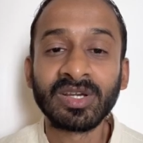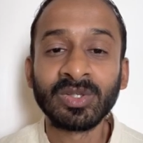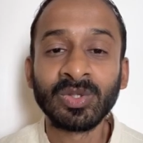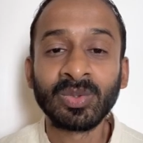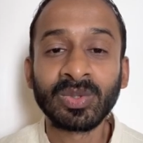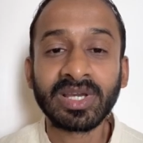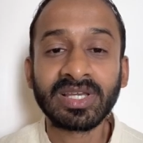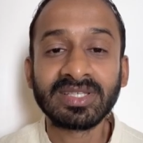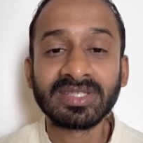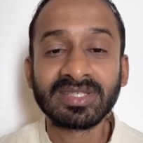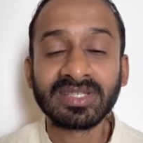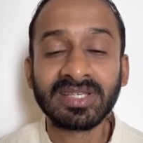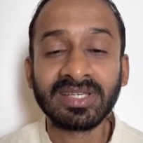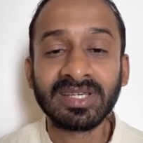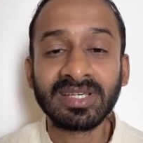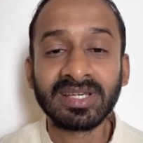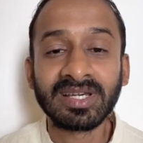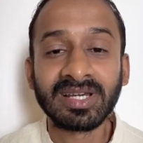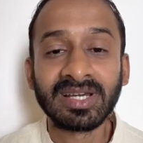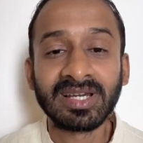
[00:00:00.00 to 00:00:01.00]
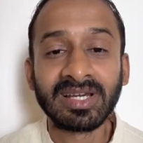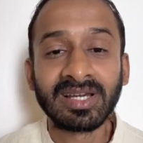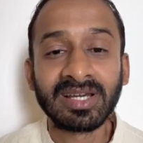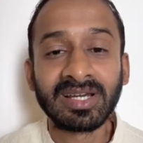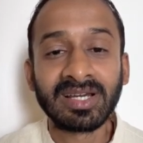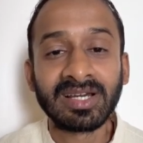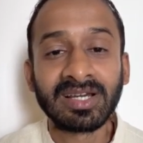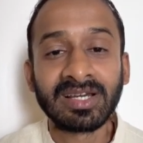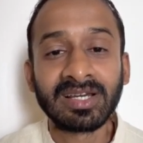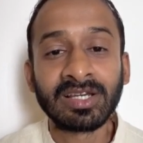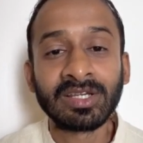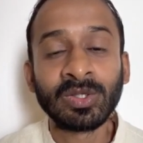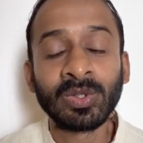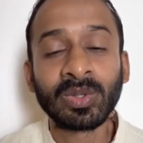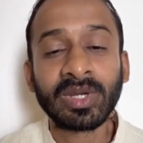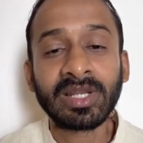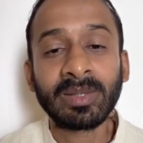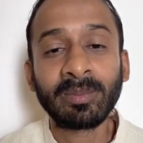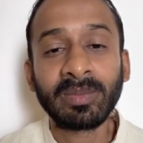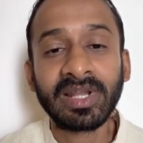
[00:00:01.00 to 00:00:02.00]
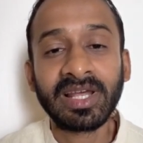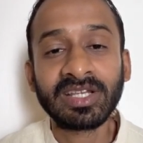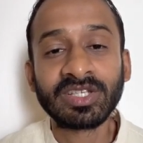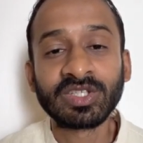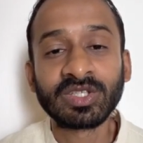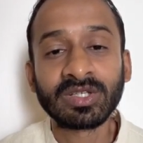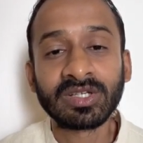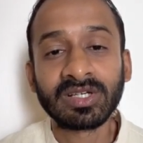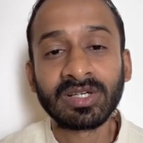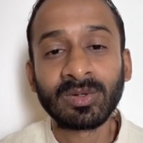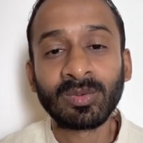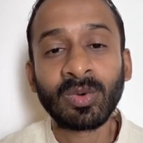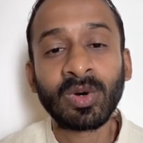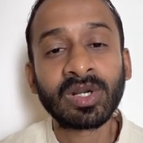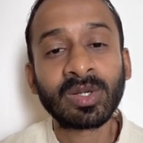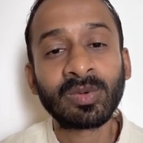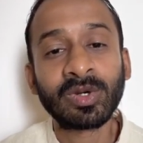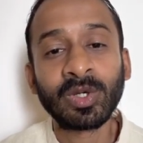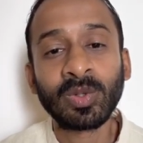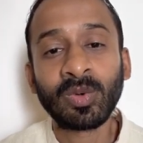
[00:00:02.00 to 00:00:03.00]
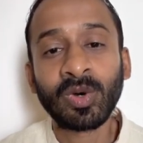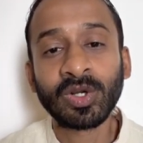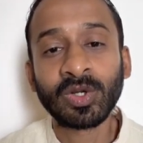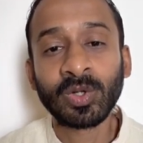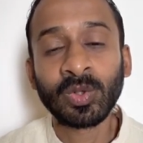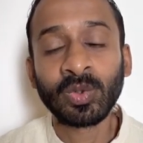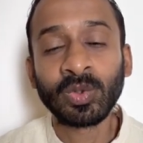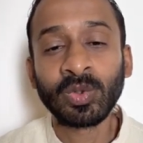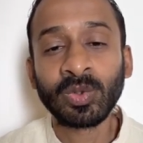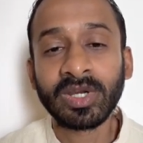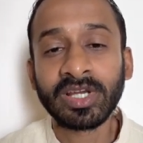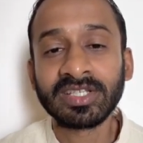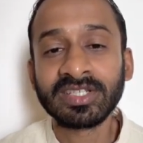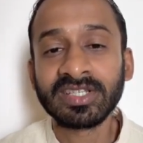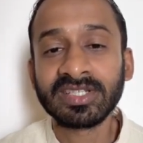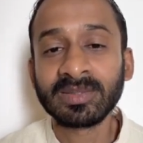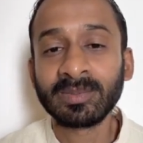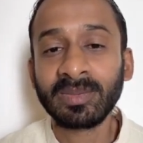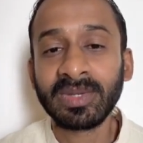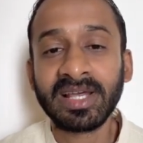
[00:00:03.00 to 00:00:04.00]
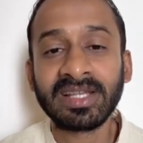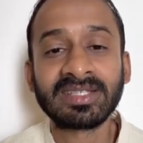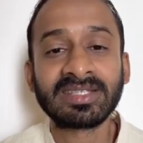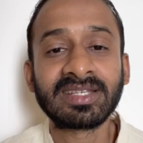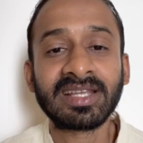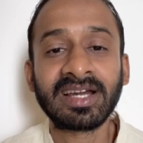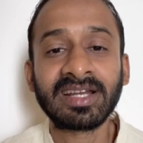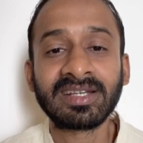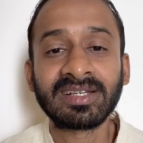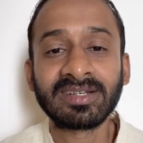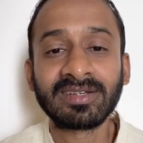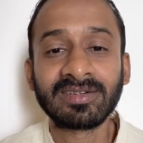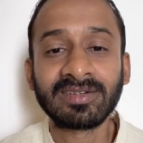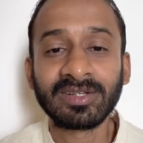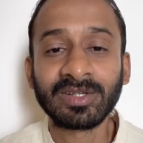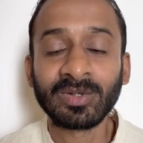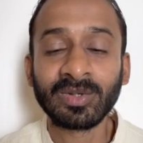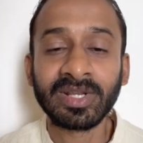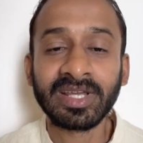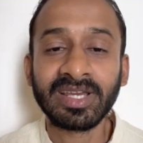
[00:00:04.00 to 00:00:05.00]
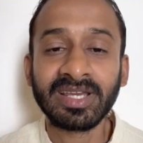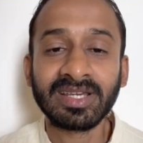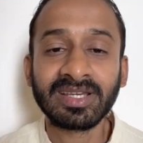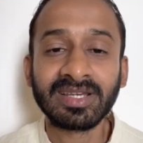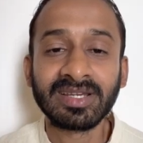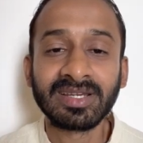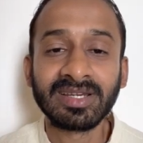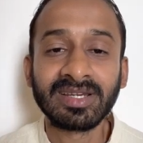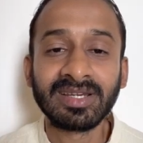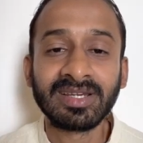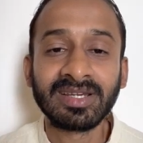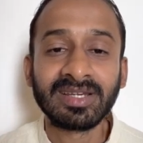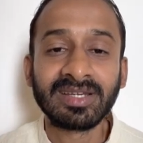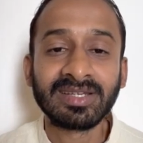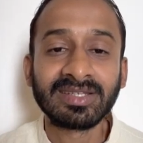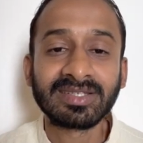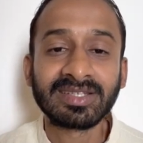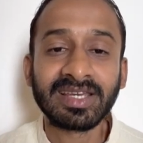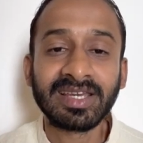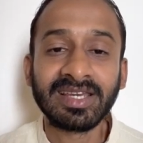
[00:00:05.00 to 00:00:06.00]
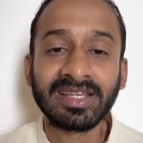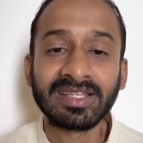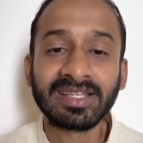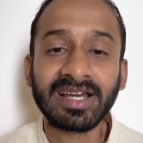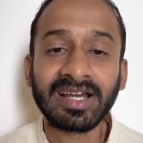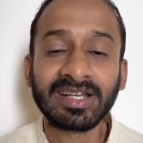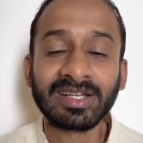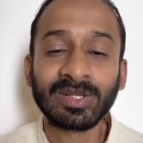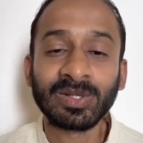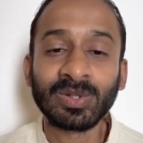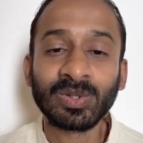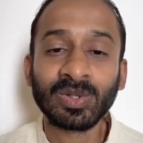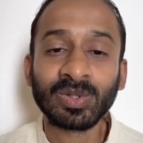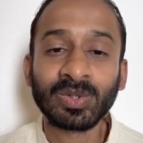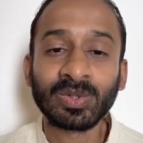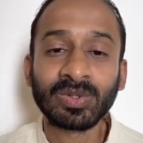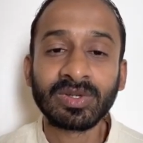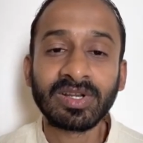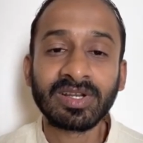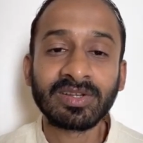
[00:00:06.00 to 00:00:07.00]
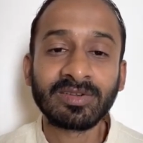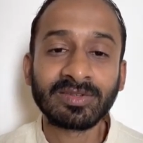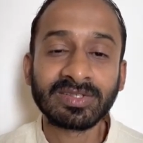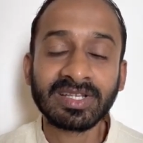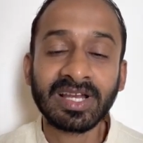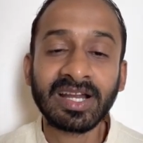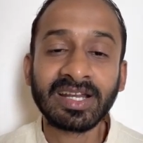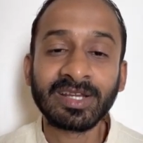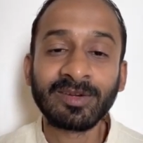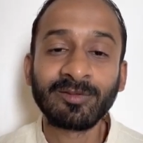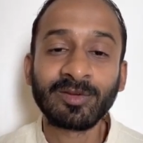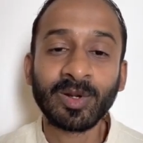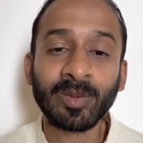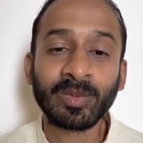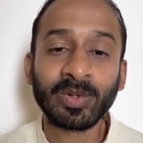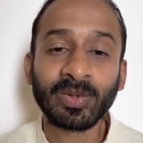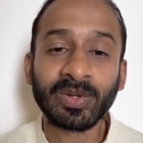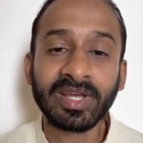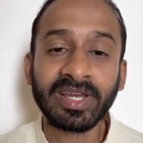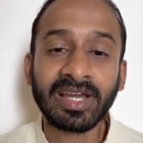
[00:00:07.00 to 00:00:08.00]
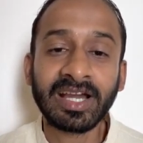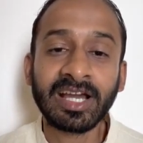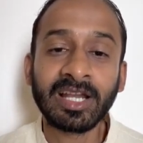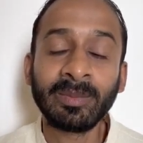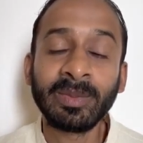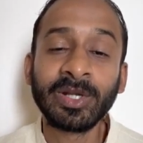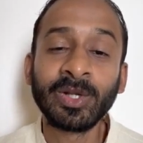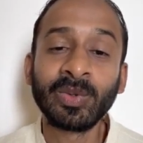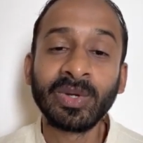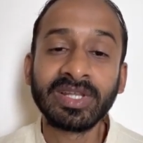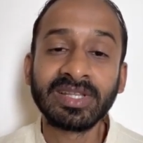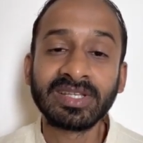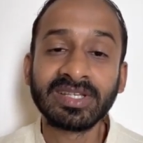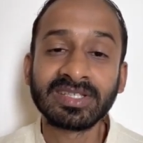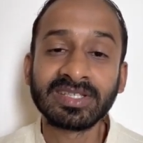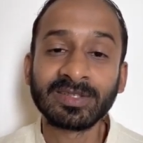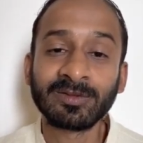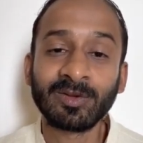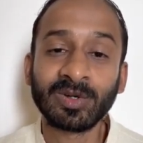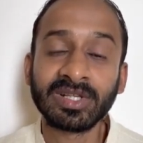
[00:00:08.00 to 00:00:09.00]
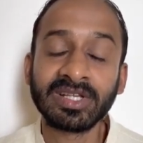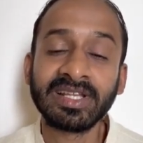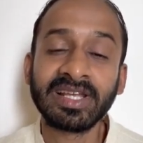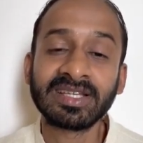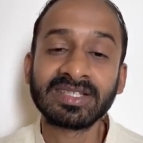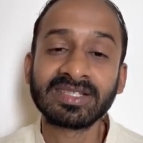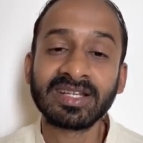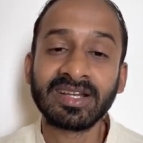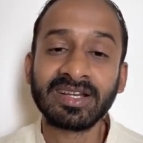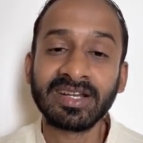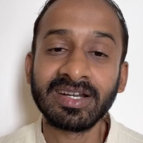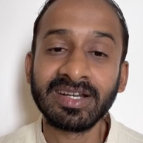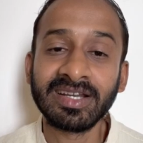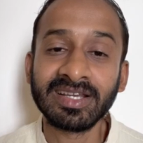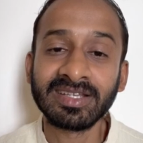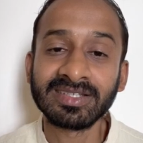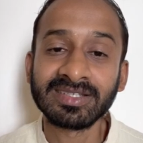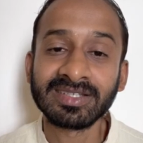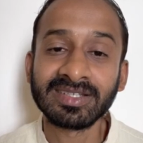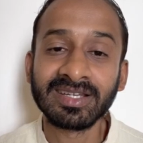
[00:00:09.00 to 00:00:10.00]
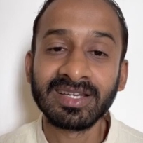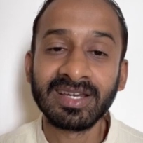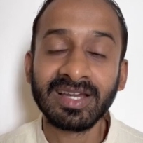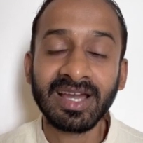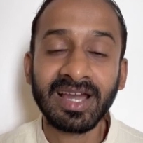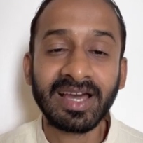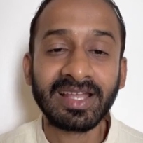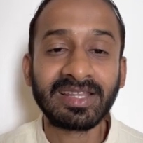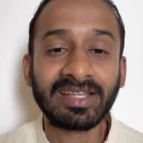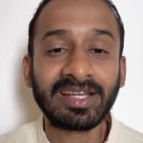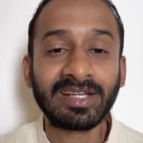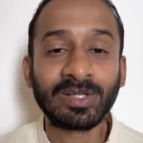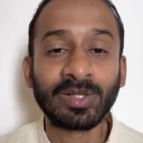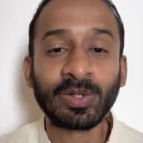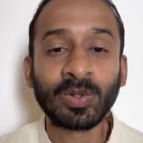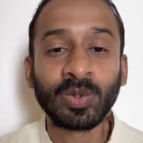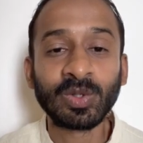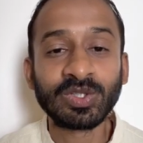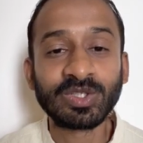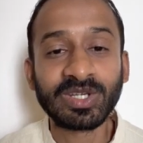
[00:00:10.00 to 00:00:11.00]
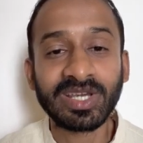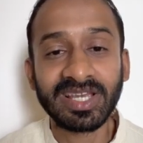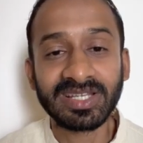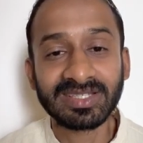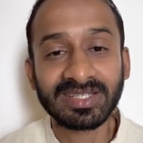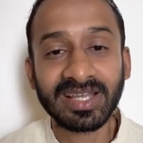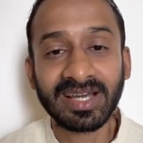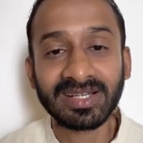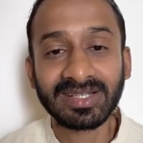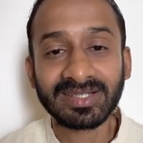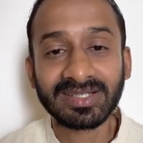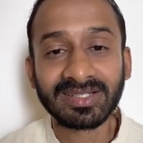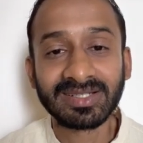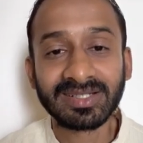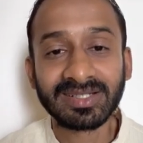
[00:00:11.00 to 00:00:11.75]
you can see, you can pledge whatever you want to do. You can just pledge that today, saying that starting from today I'll be doing this for the next 100 days, and then don't change that.